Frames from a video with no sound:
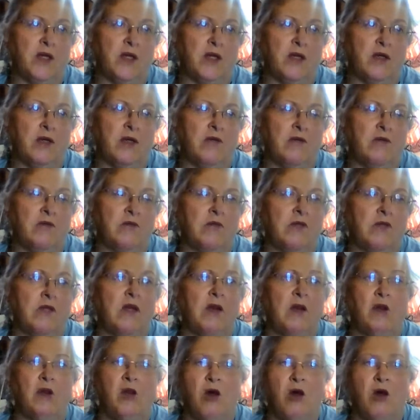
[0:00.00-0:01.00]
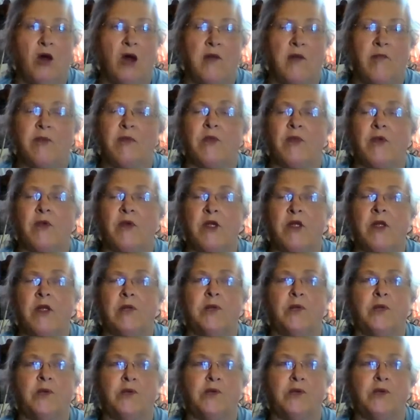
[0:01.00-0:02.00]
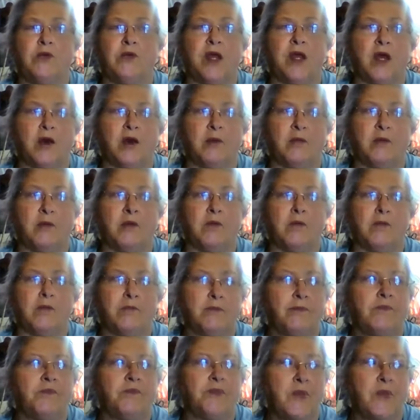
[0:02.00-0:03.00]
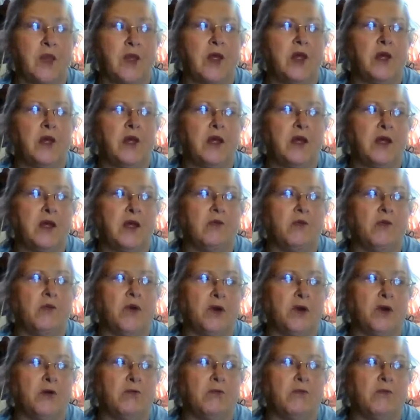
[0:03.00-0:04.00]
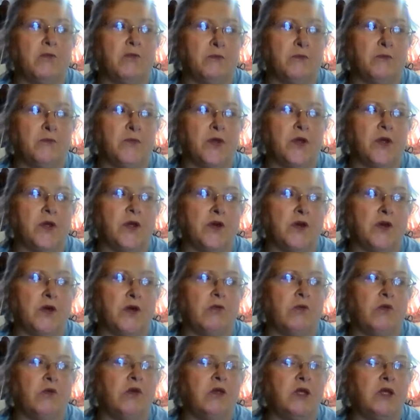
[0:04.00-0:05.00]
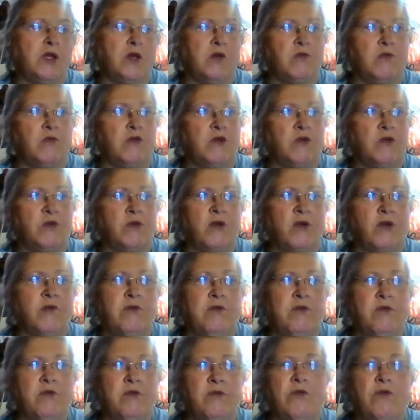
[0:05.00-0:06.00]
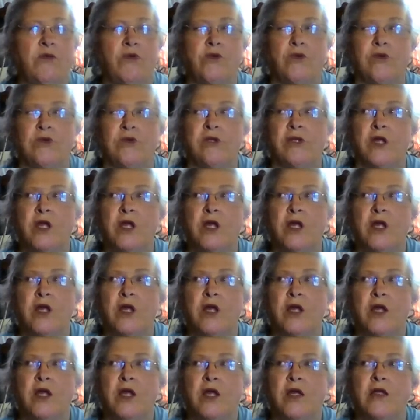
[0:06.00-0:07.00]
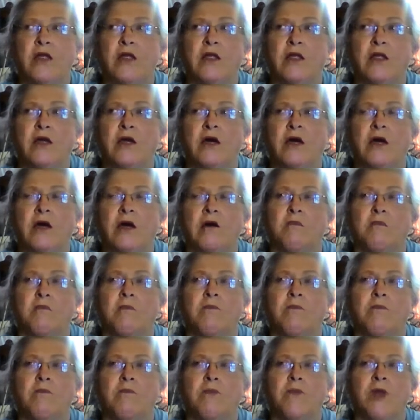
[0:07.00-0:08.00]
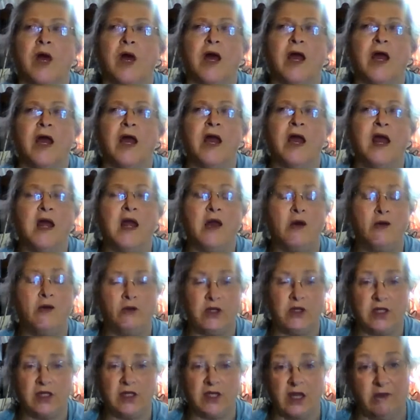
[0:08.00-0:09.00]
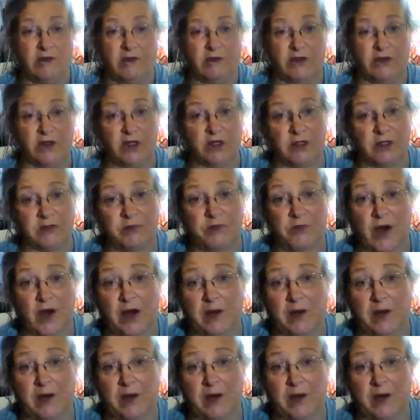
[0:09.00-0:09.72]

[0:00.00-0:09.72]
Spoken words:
It'll all happen when it's supposed to happen. It will, you know. One thing I'm very grateful for is I had all these canvases bought before